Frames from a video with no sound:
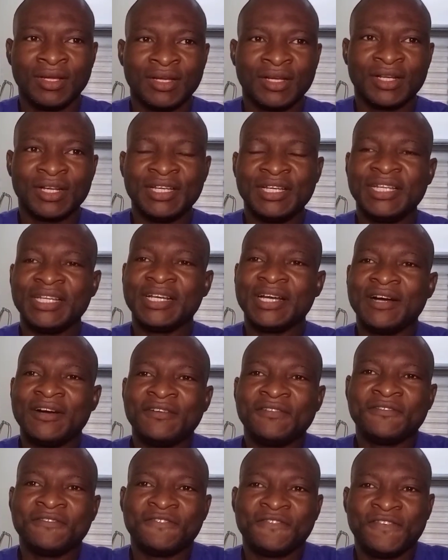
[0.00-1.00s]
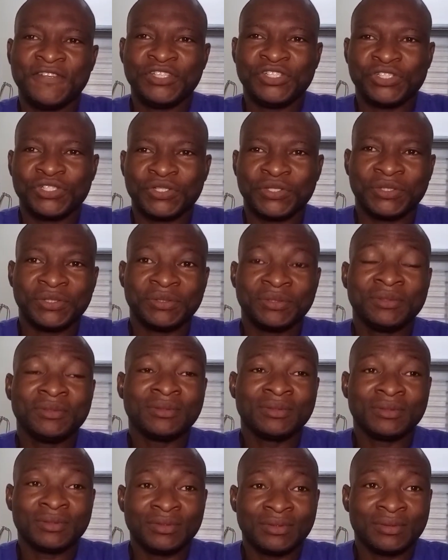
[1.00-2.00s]
Clinical feature
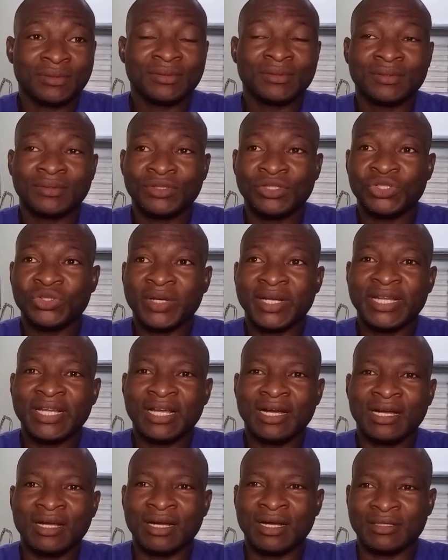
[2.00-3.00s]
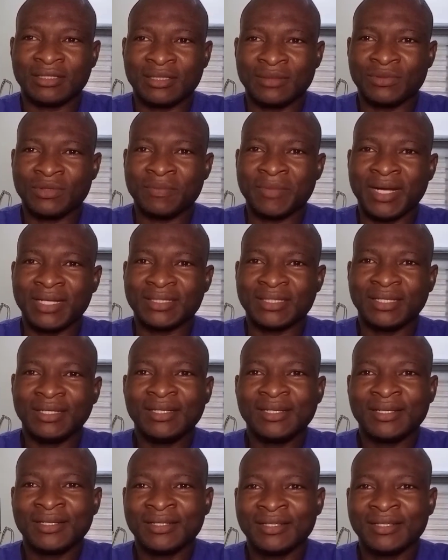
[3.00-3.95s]
usually asymptomatic.